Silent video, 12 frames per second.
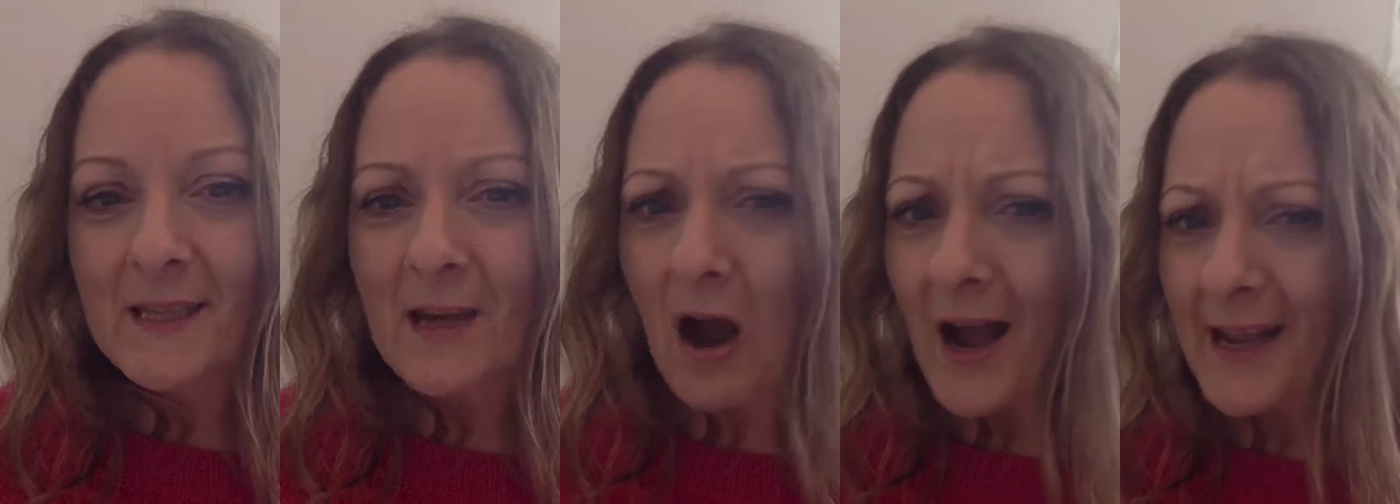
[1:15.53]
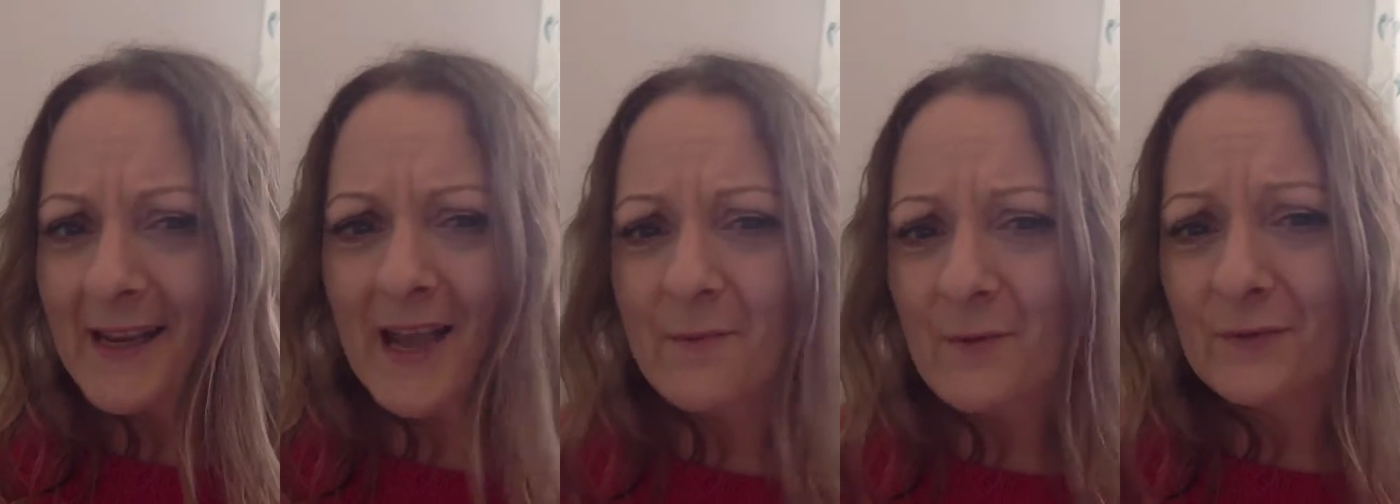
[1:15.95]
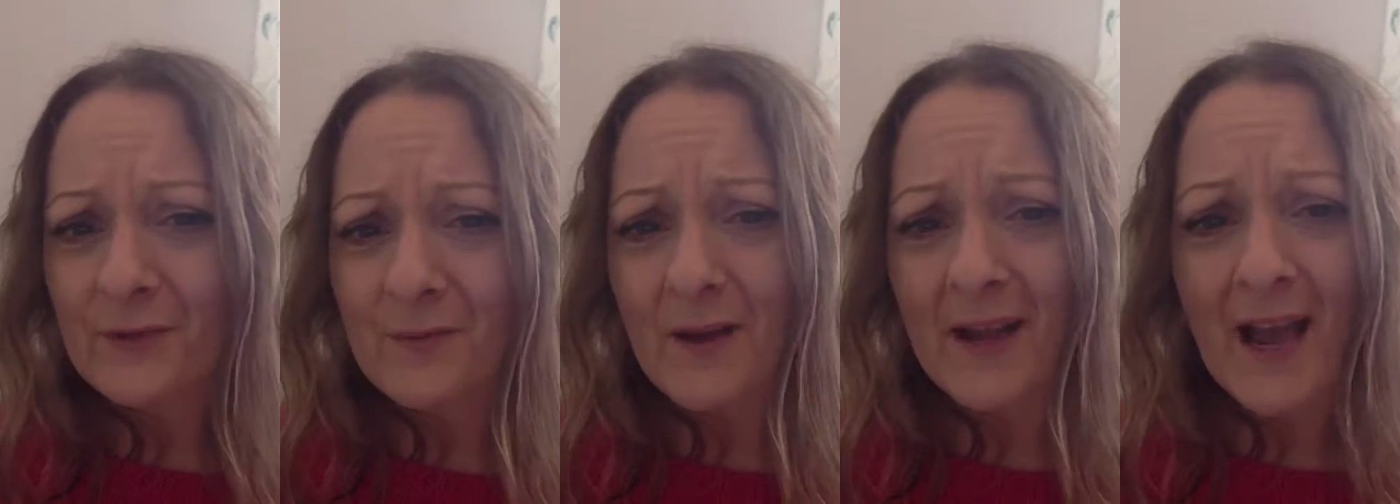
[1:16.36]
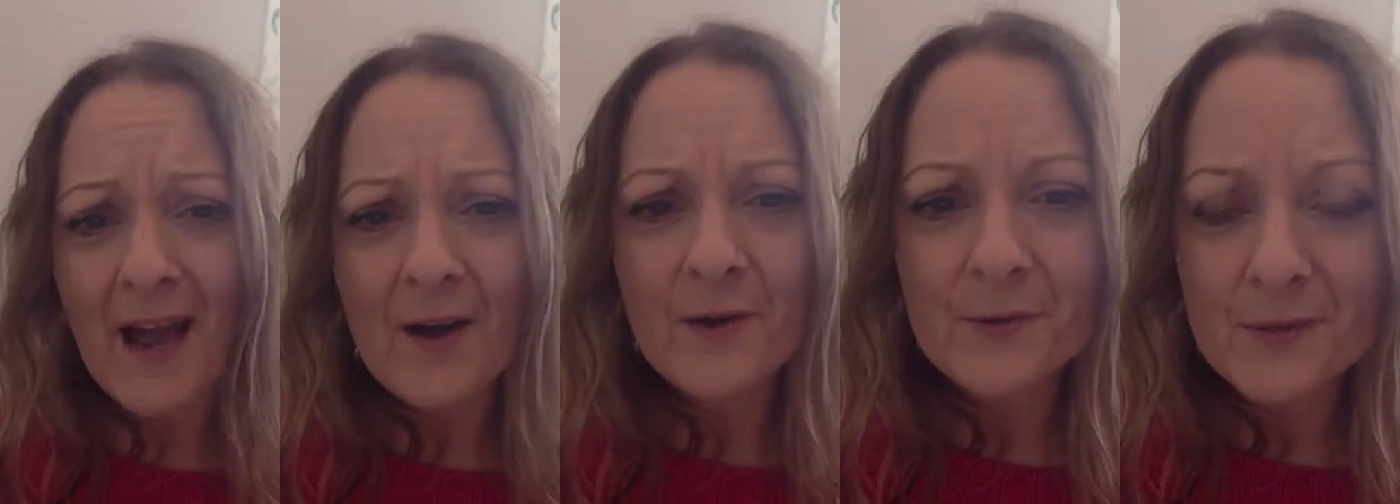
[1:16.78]
guy came over to my
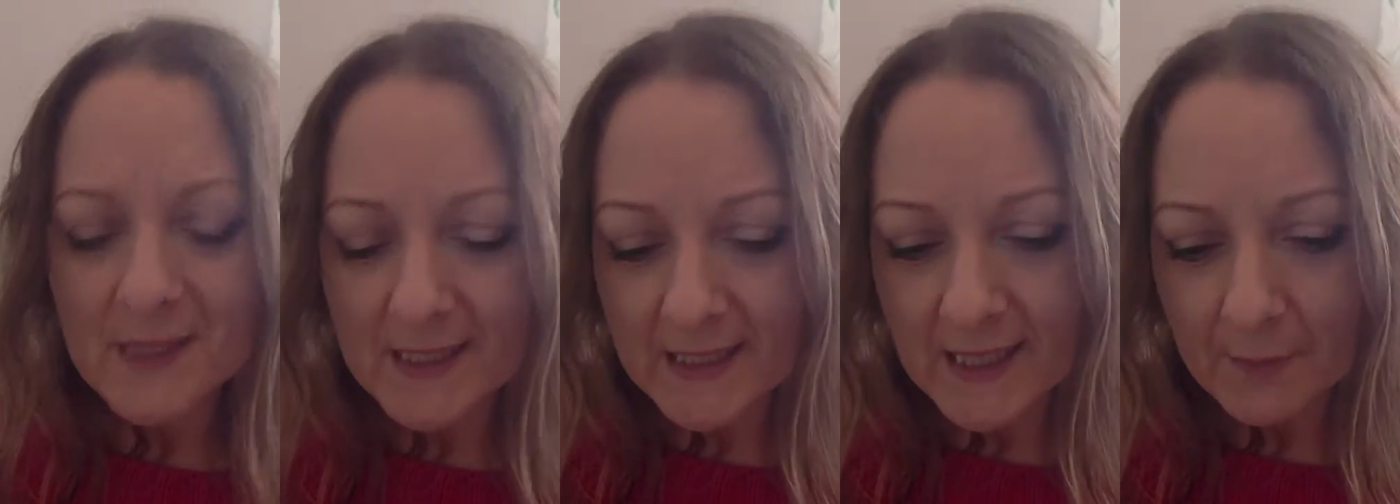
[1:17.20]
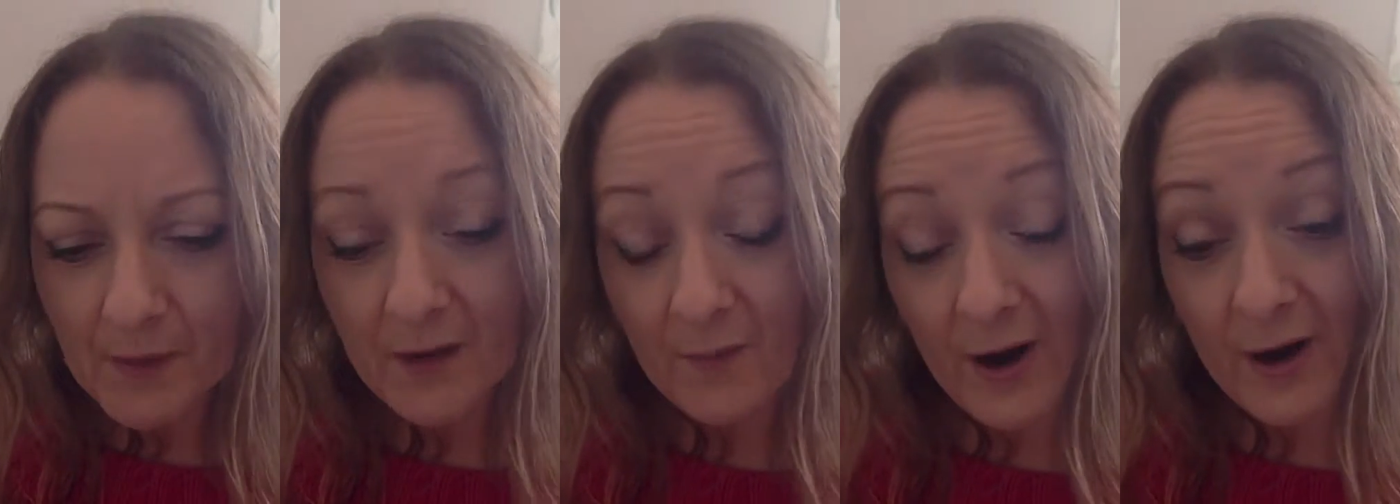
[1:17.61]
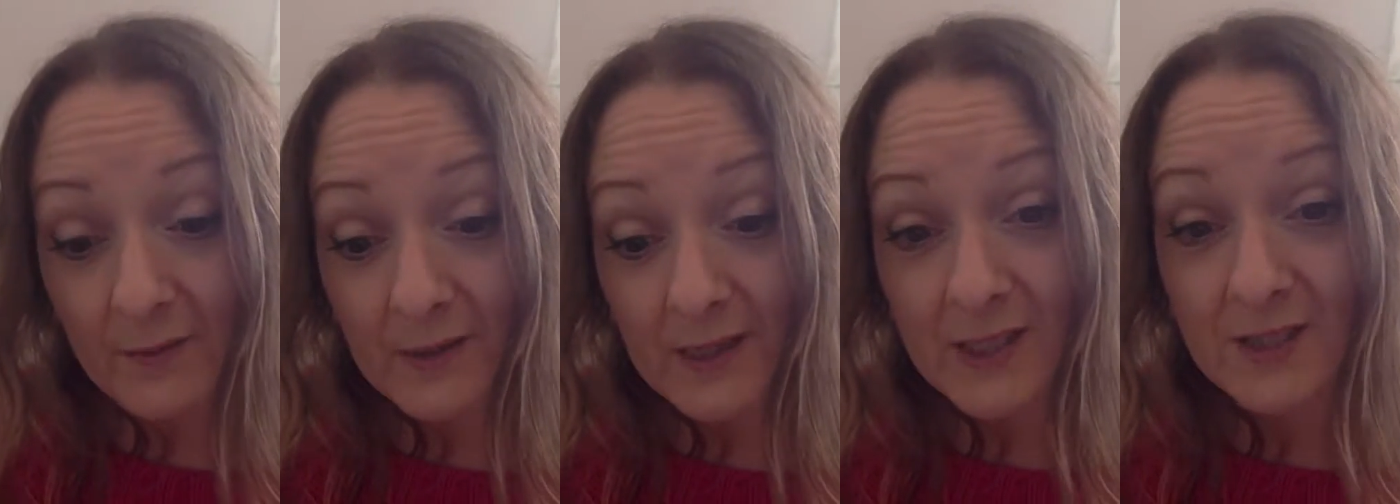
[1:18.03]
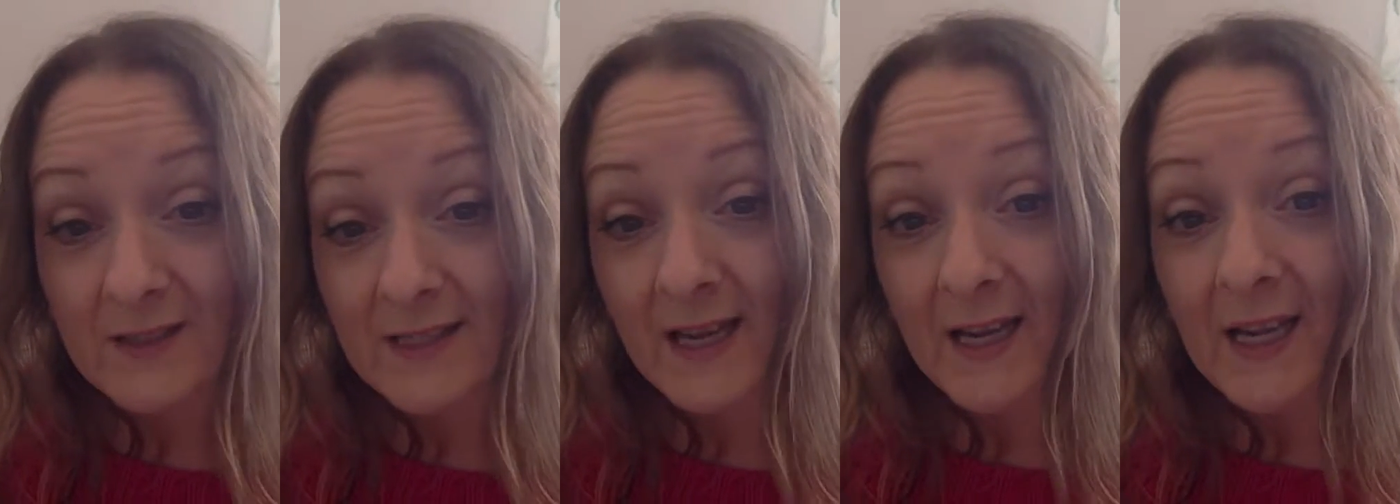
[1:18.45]
house, my apartment, I should
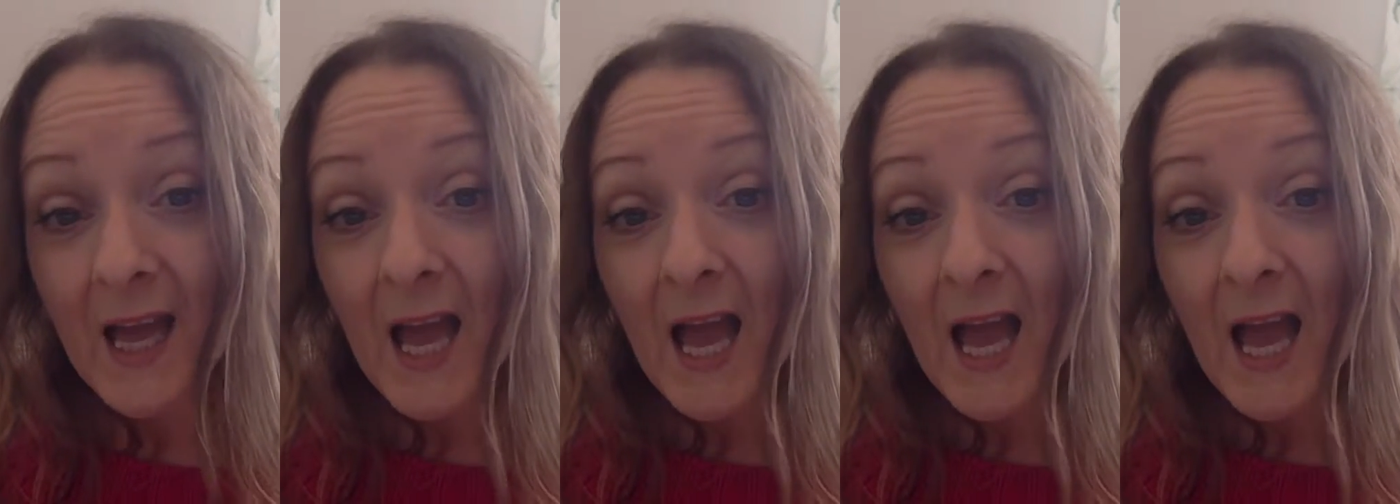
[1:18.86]
say,